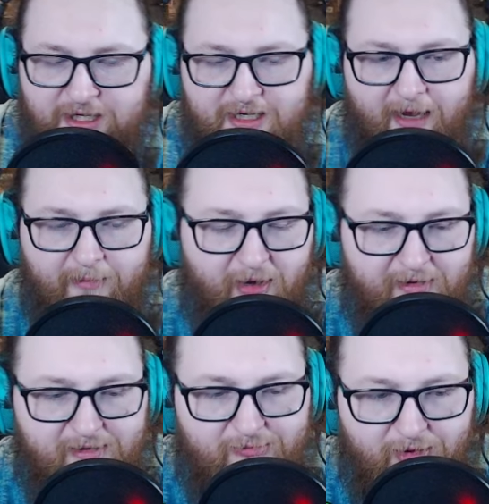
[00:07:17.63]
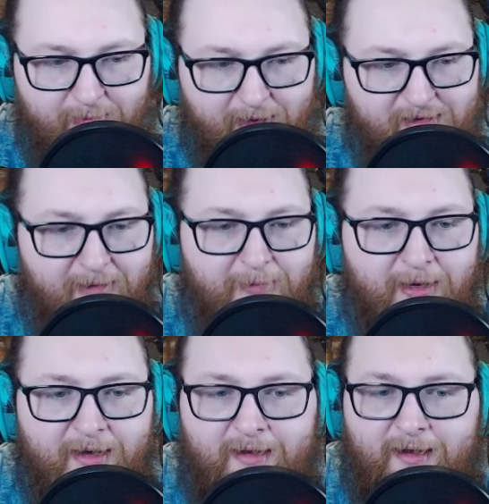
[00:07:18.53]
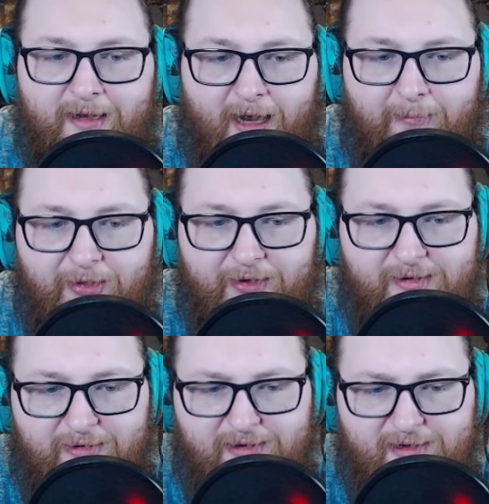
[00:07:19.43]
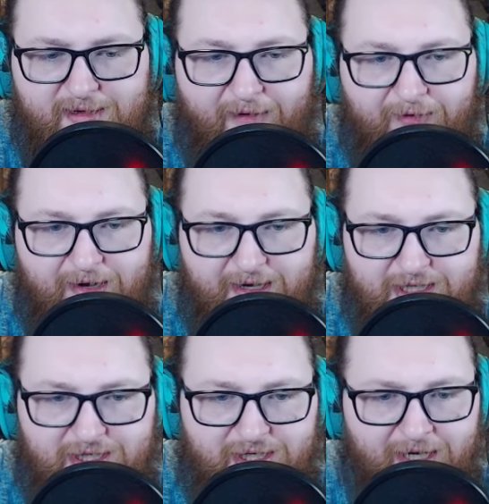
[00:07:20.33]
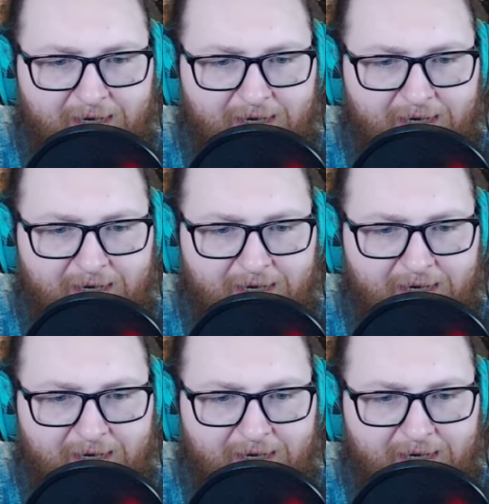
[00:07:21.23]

timeline is really messed up. But these are 7-ish.